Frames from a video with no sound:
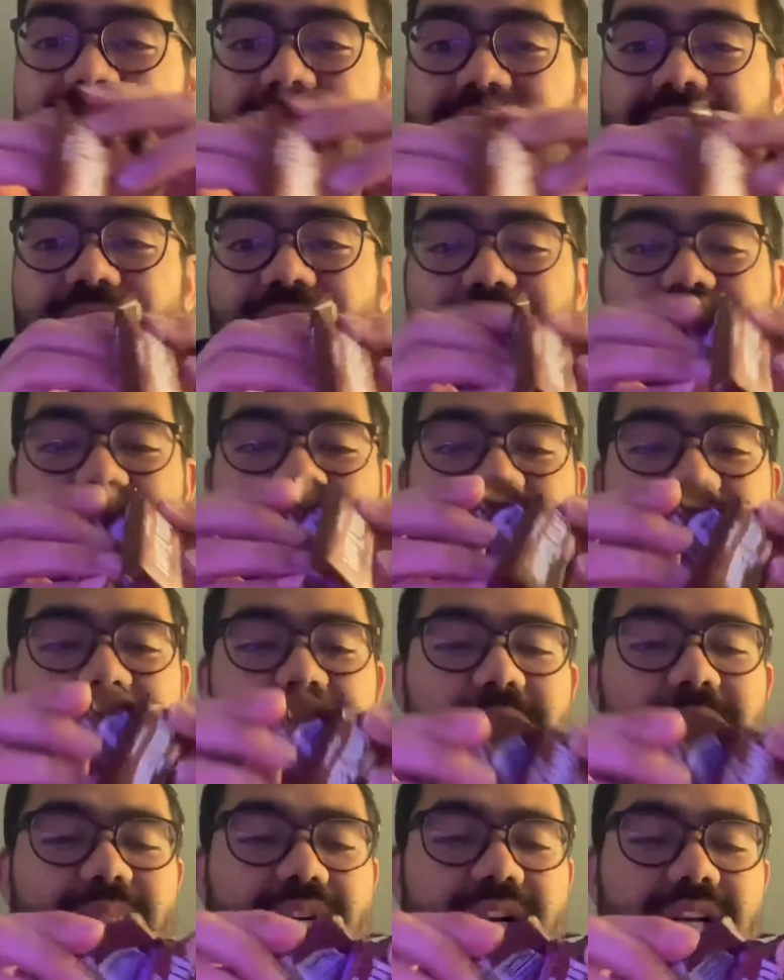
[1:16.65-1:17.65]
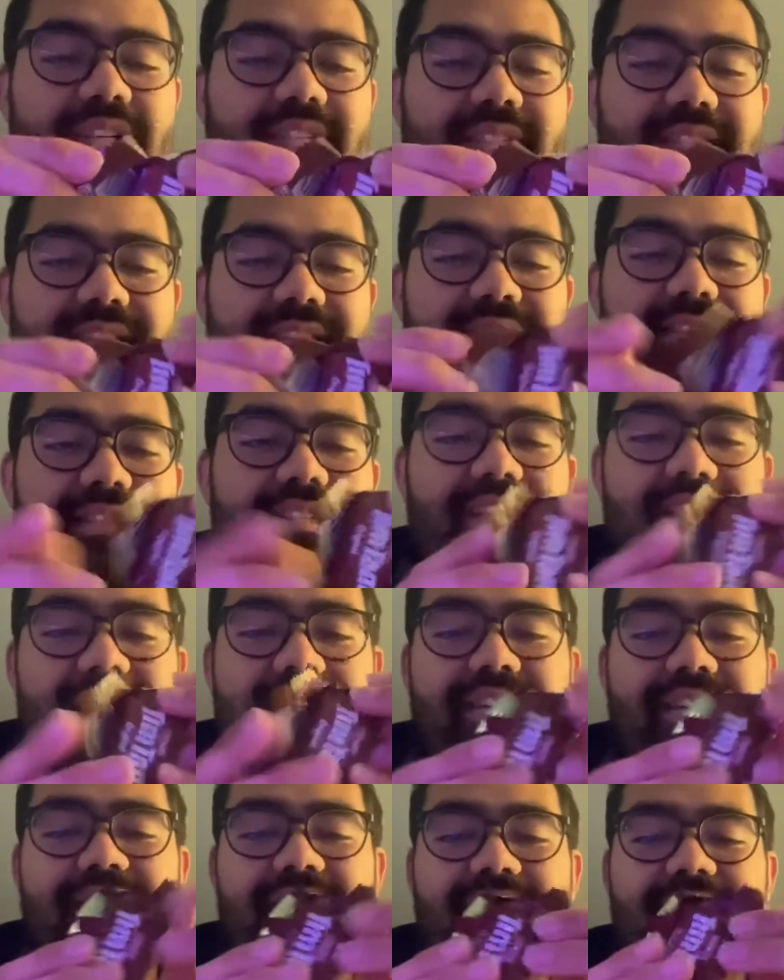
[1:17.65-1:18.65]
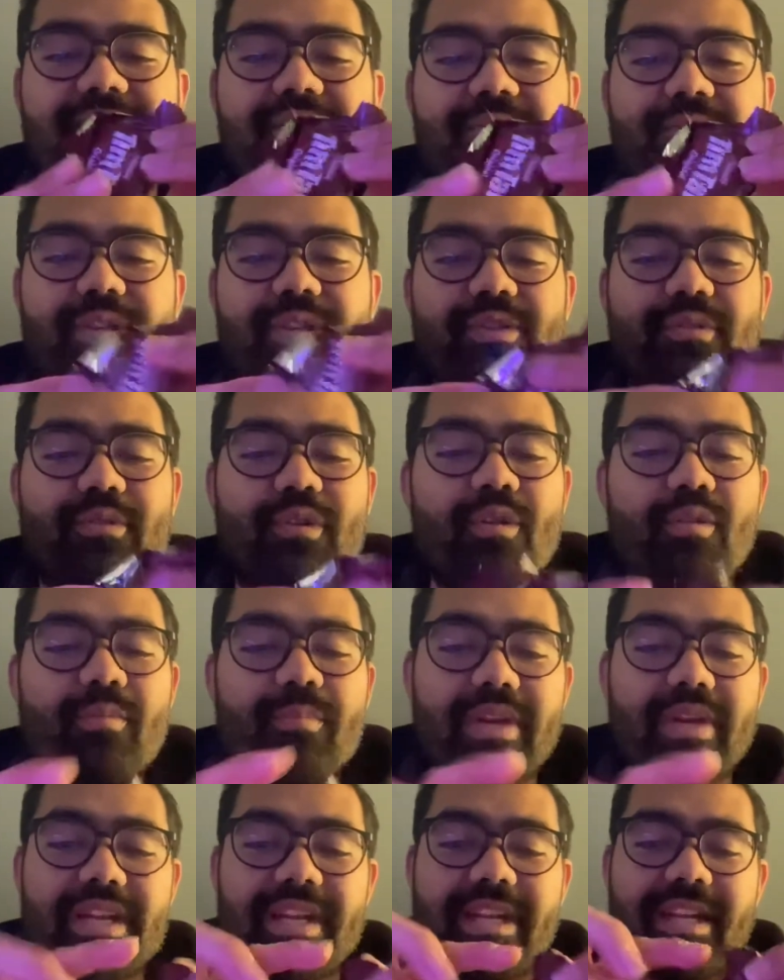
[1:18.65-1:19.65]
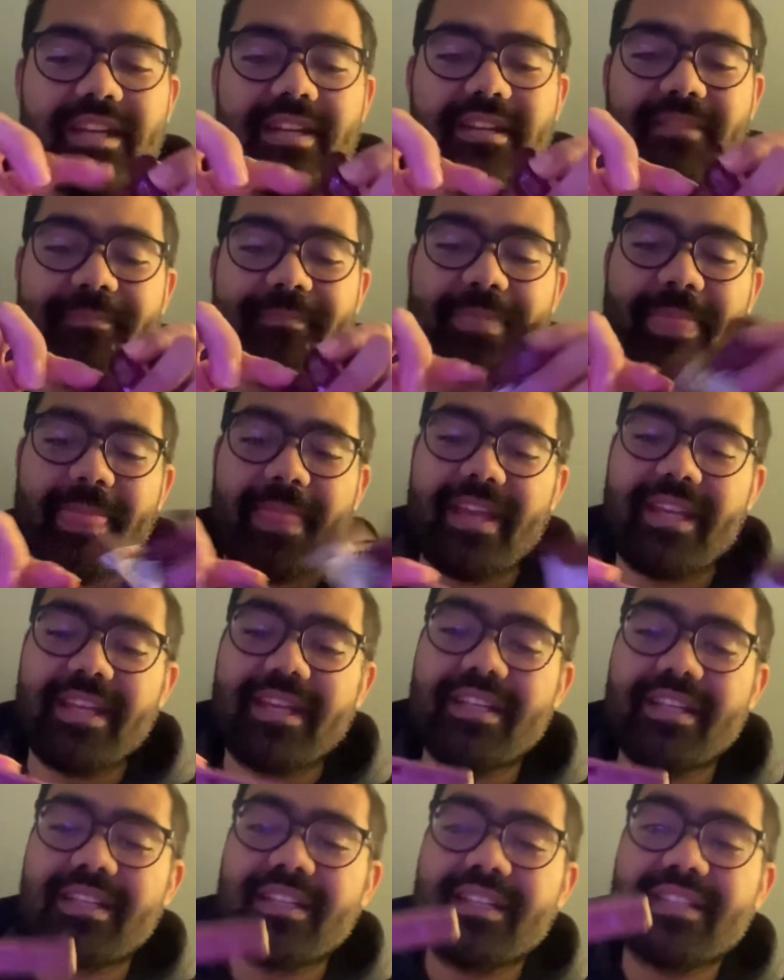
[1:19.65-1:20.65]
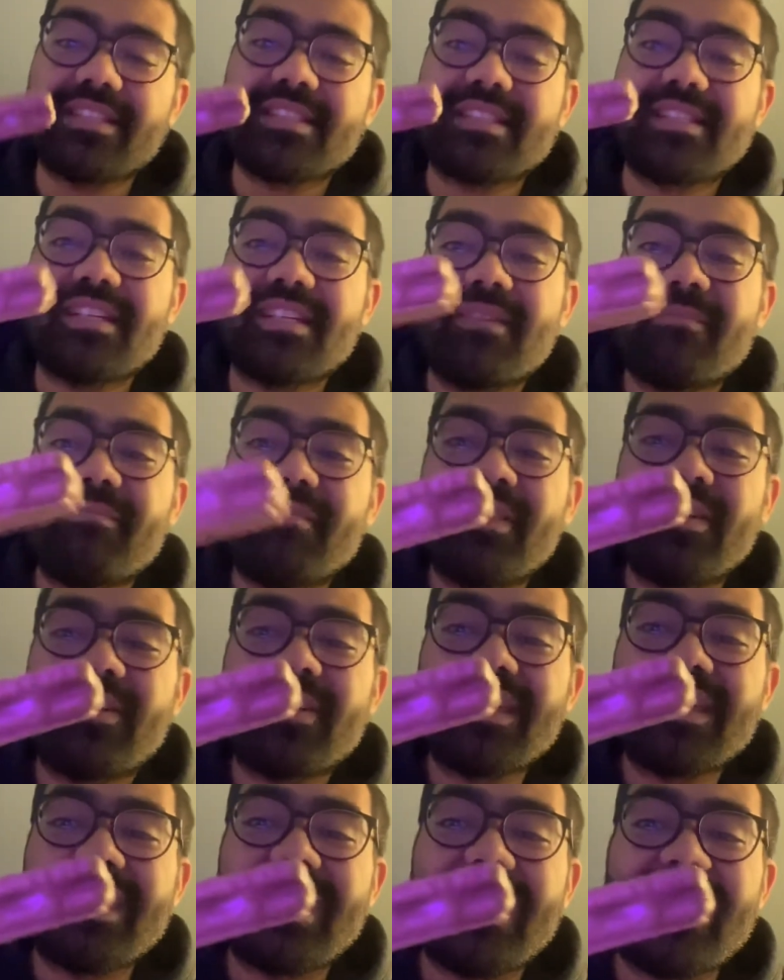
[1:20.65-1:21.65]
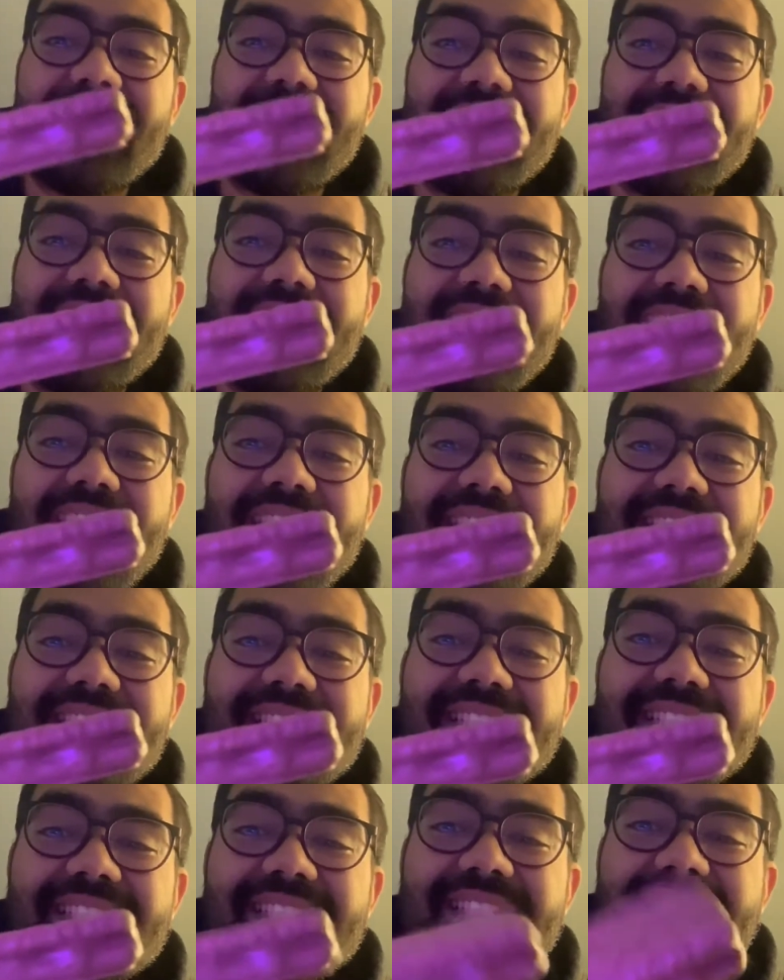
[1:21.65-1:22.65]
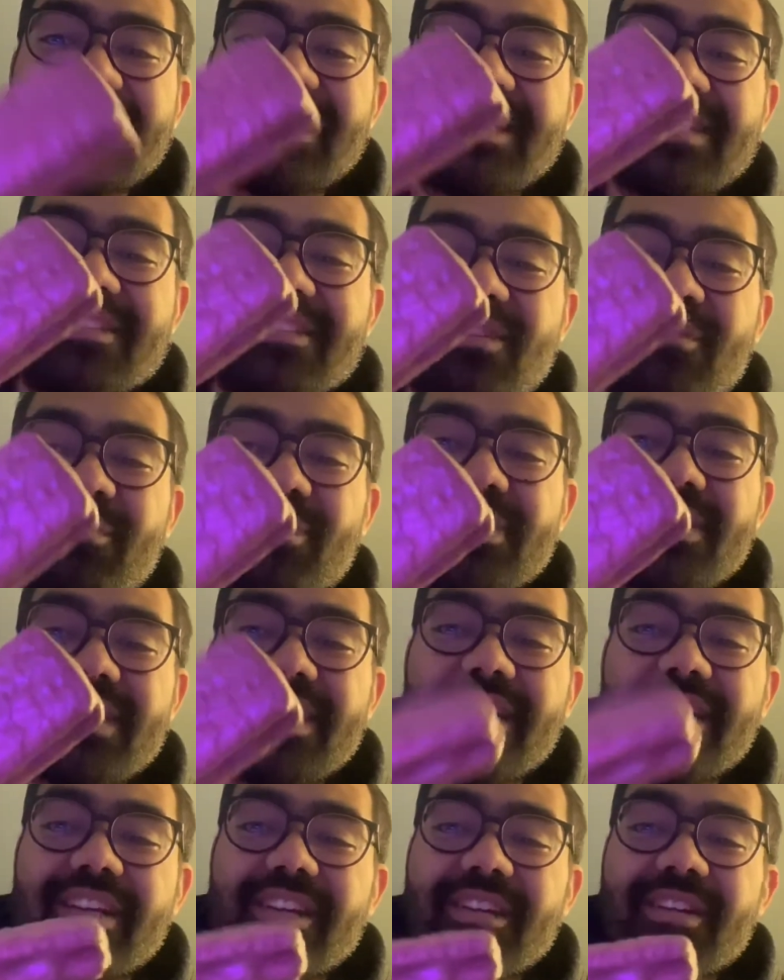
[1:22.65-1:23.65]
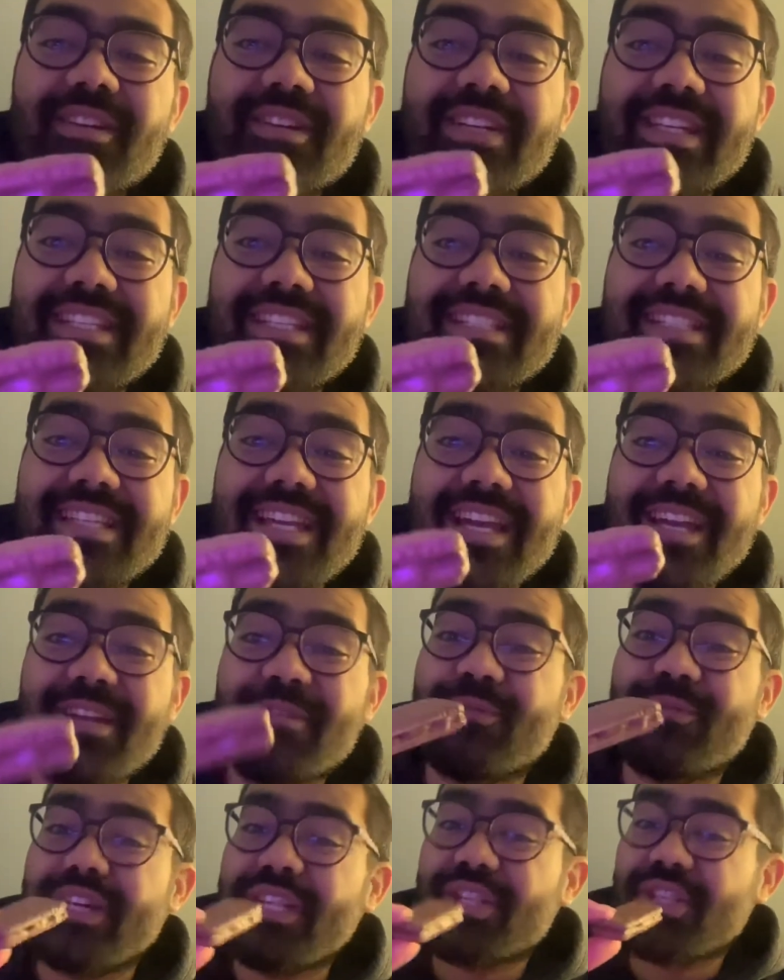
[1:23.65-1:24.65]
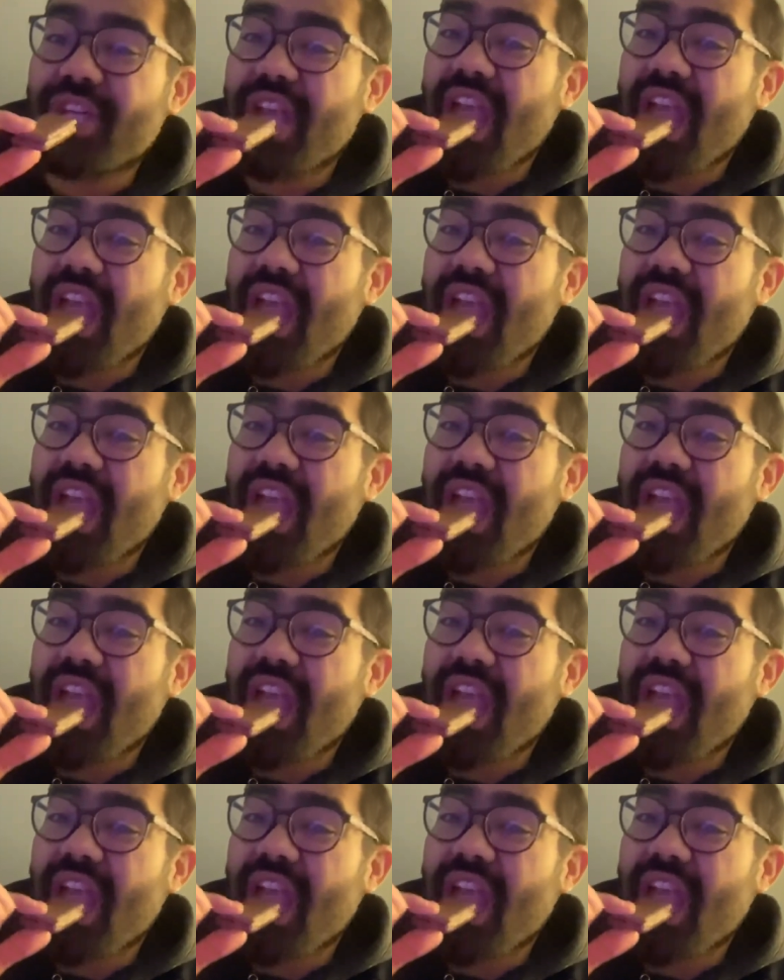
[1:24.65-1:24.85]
They also come in boxes, so when you open it, it's gonna look like that. It's almost like a cookie sandwich.